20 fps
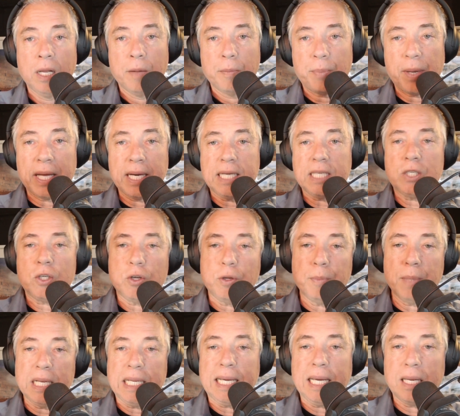punished,
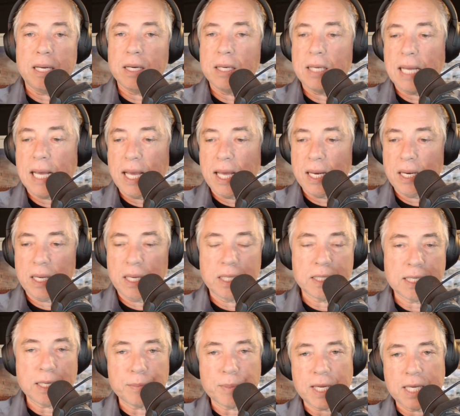humiliated, and in
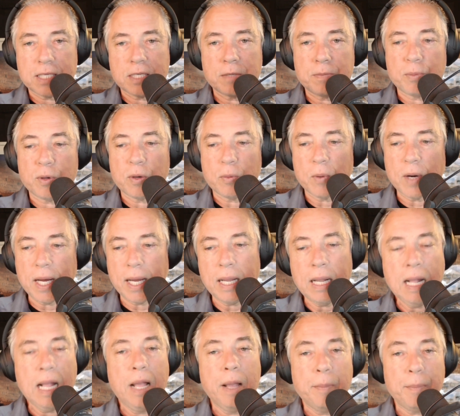some cases put away.
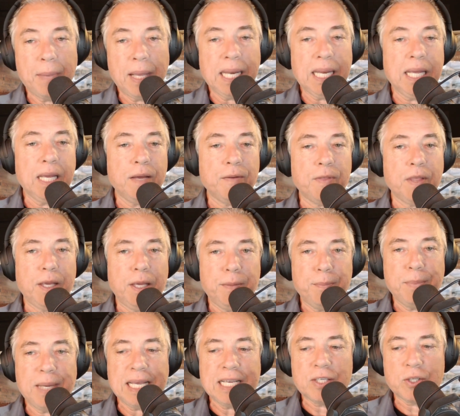Many of the
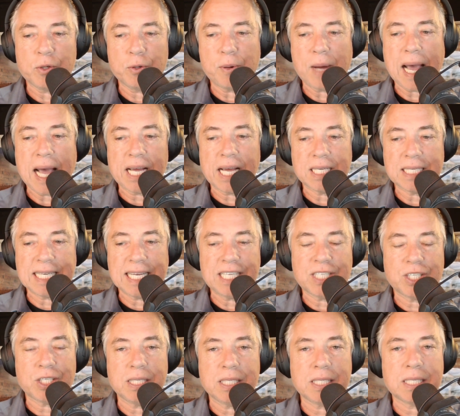Me Too
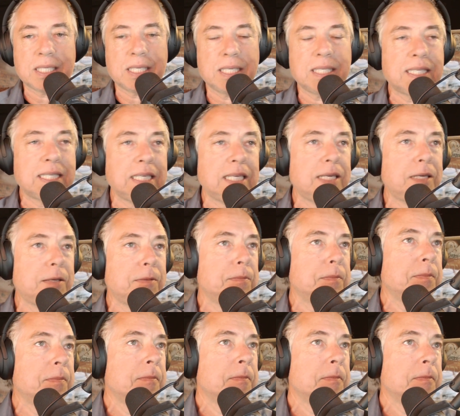accusations seem